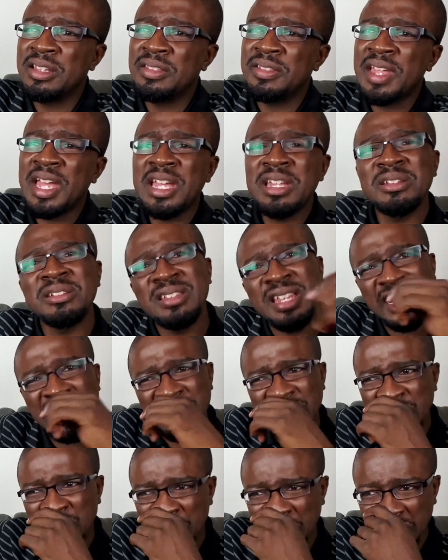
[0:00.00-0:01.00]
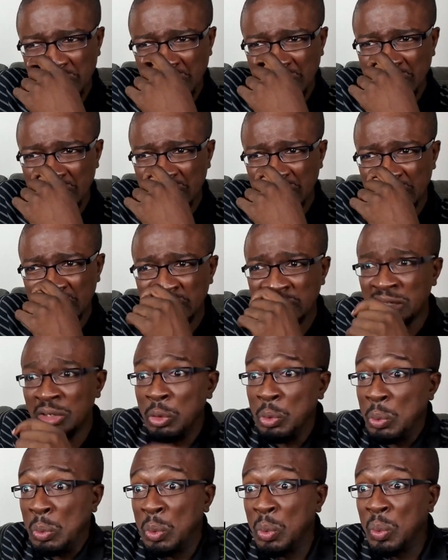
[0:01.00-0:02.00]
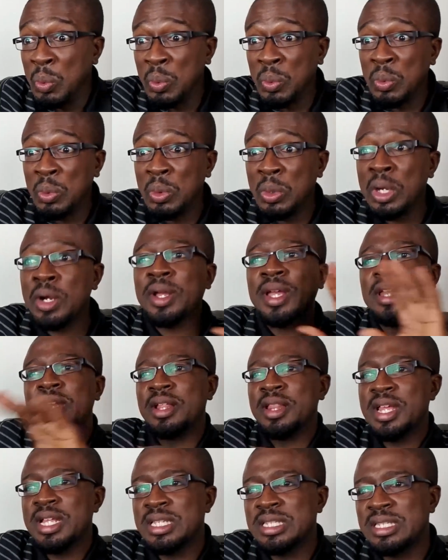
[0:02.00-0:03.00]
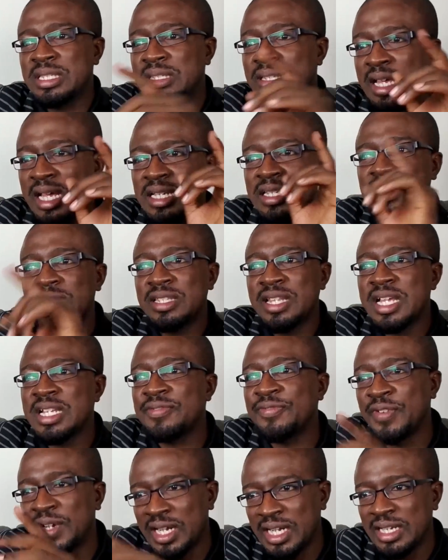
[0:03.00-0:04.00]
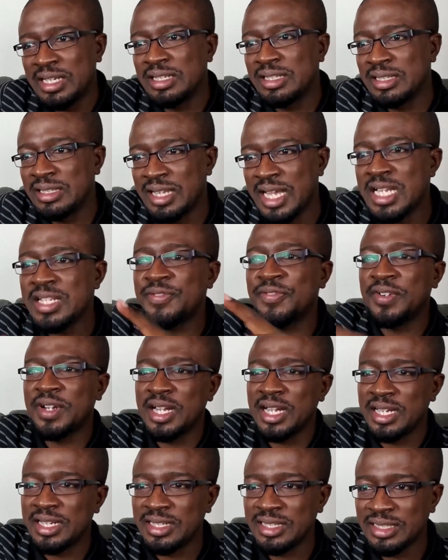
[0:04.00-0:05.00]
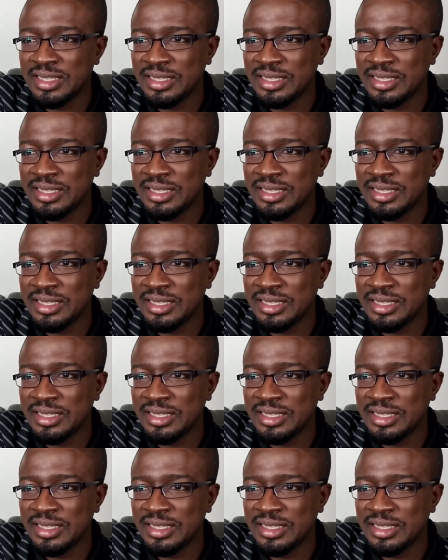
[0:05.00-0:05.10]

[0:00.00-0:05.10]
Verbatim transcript: That that didn't look okay. No, that's that's that's fine. That's fine.